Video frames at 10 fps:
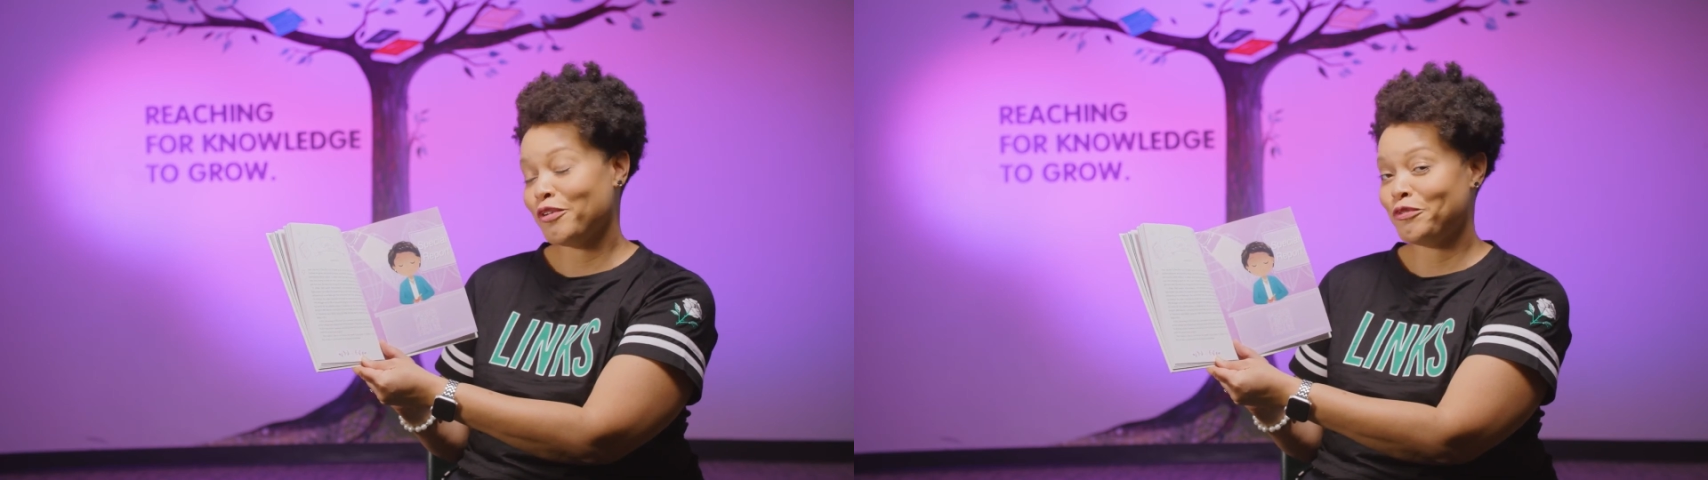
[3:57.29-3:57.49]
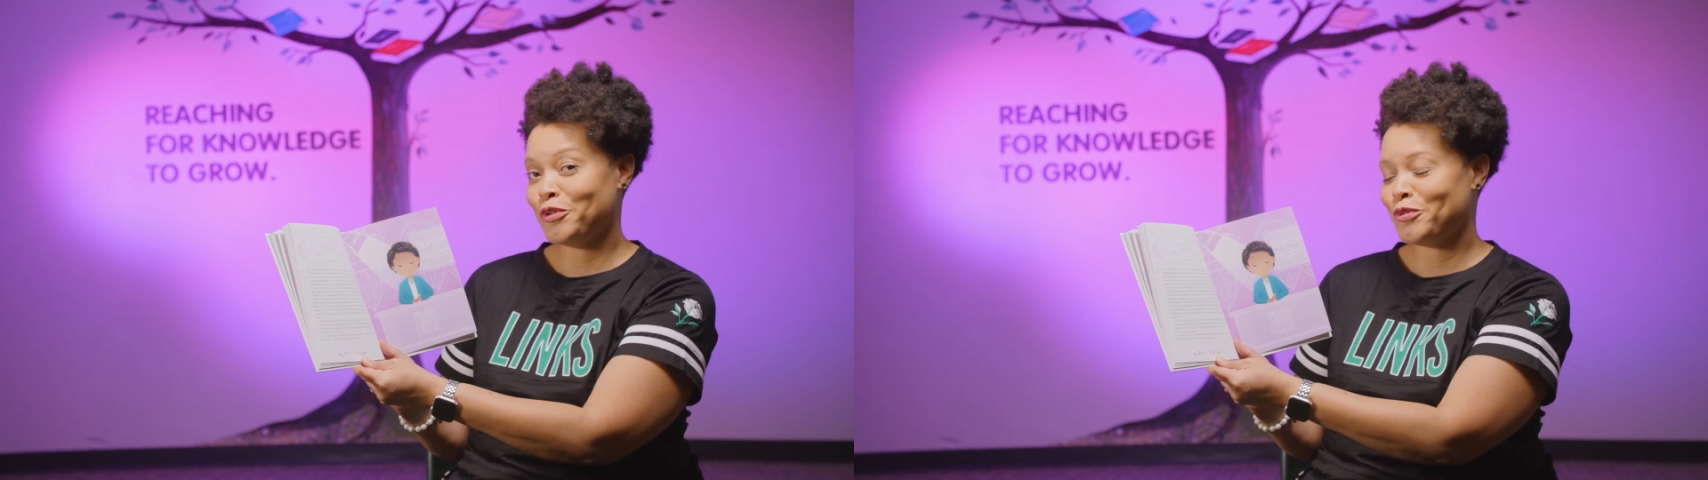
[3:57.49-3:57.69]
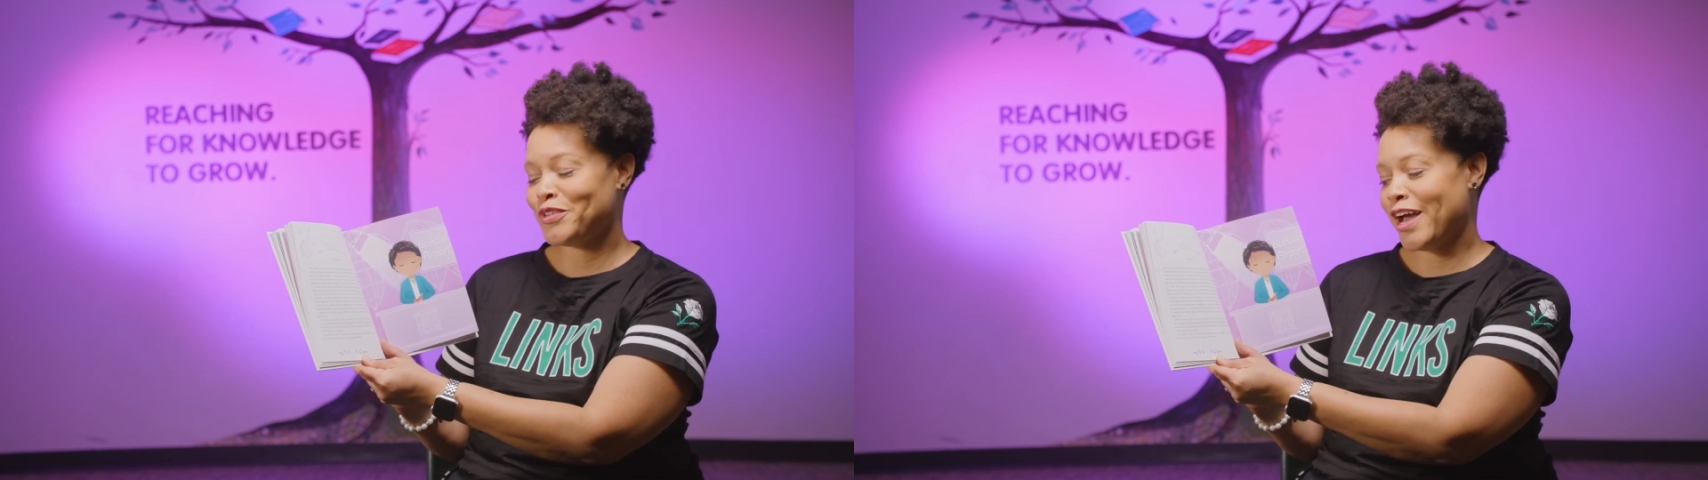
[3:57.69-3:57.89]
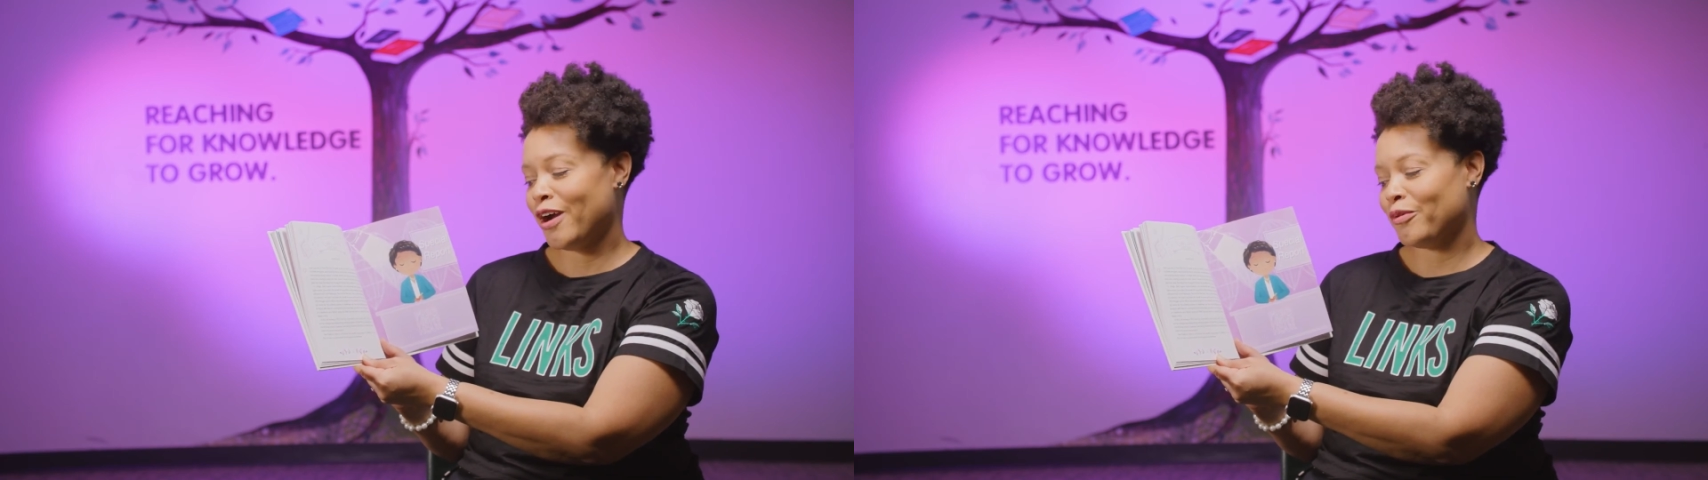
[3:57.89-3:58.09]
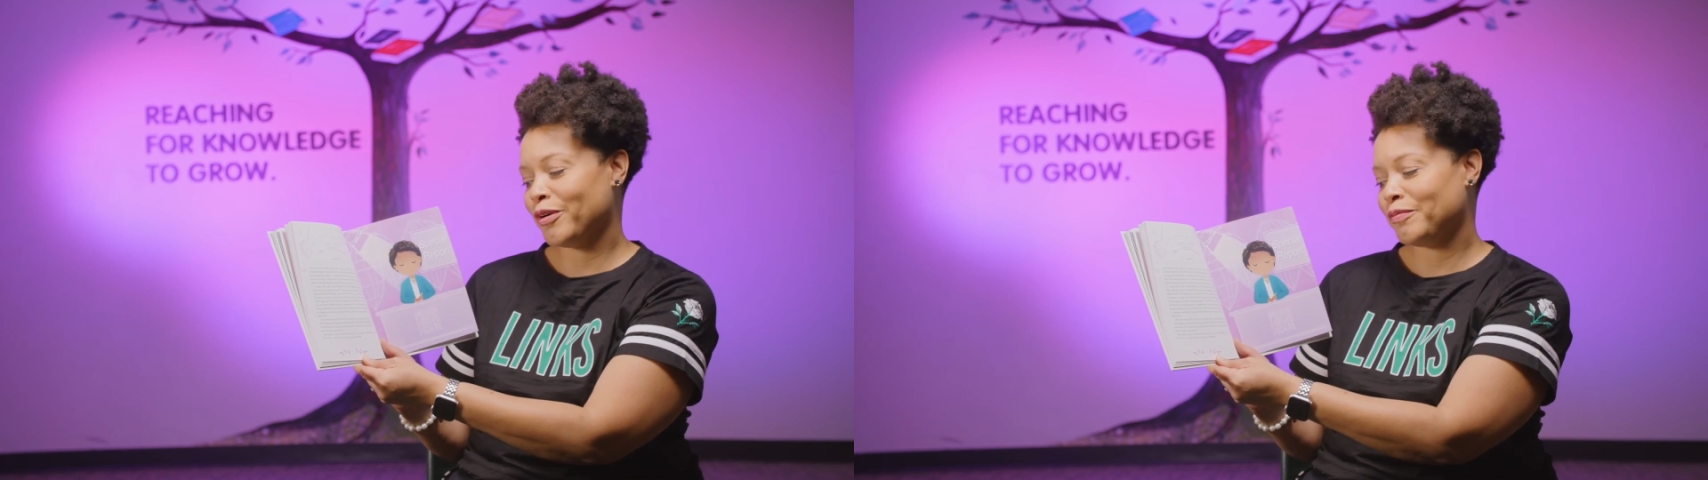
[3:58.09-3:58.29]
of
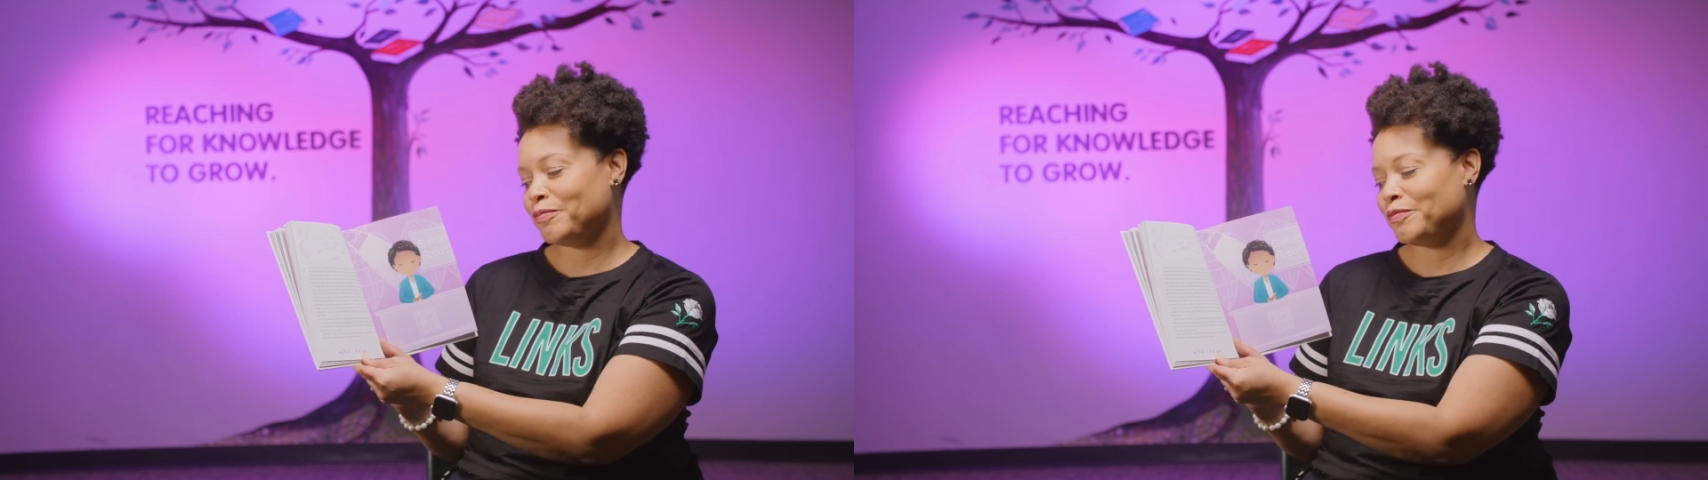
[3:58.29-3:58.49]
NewsHour,